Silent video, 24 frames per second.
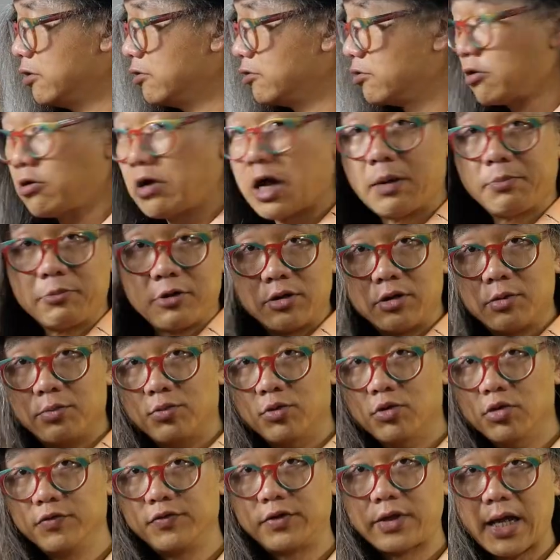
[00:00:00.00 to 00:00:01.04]
So I'm going to
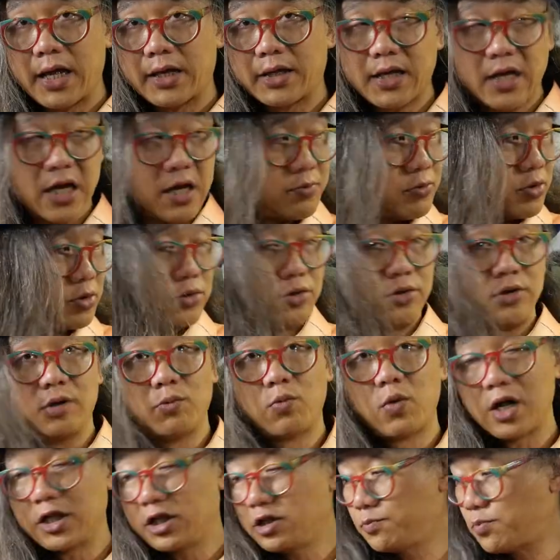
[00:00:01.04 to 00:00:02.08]
move that camera to the
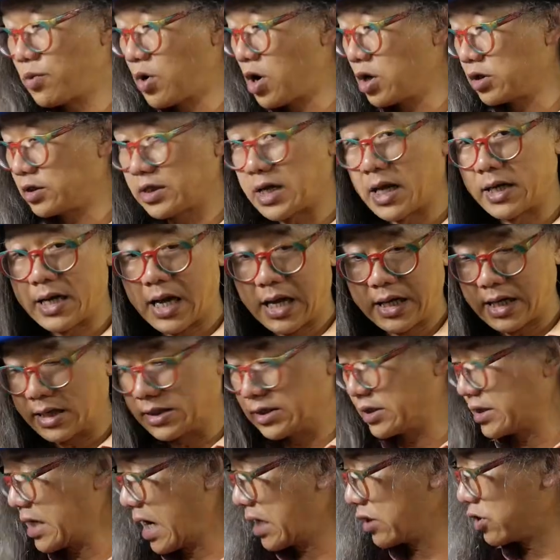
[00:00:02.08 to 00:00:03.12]
whiteboard, then I can
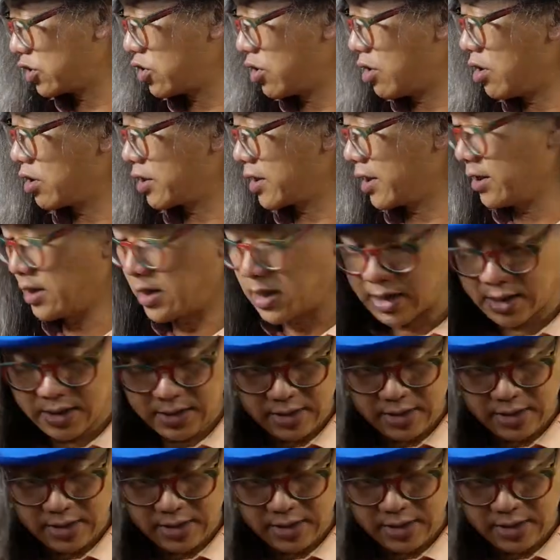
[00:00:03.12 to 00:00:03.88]
start talking.